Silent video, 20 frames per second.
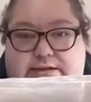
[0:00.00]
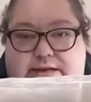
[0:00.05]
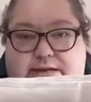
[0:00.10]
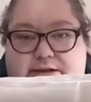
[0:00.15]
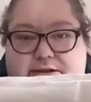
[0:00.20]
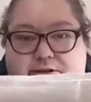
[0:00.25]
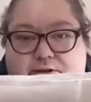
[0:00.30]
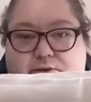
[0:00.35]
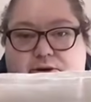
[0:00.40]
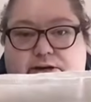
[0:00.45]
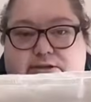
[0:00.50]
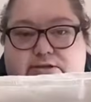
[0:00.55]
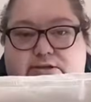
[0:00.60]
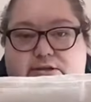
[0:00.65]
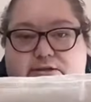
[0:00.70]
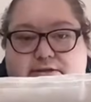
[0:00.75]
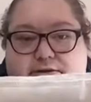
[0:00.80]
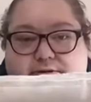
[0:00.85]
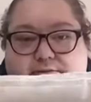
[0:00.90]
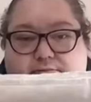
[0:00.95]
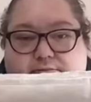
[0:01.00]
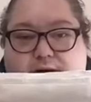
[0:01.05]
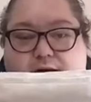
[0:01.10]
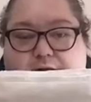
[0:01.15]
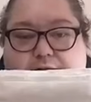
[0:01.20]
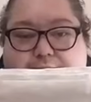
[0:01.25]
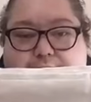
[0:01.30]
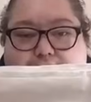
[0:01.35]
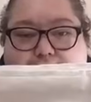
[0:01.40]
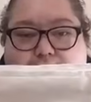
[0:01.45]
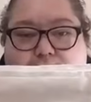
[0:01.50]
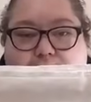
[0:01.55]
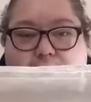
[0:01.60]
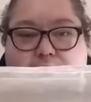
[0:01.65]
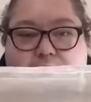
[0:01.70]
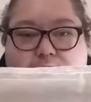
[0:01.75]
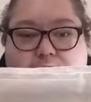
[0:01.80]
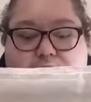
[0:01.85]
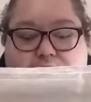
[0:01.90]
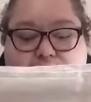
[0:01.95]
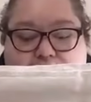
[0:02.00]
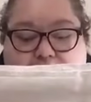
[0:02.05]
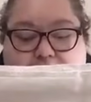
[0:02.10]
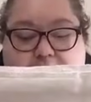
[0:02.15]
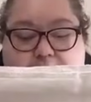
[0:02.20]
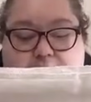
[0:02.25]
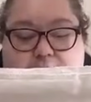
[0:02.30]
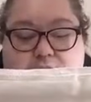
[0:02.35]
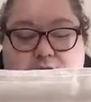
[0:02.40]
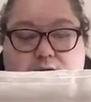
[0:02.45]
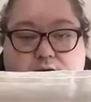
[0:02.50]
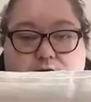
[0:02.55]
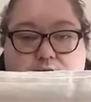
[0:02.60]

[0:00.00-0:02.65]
and then the rest of them I've done this year.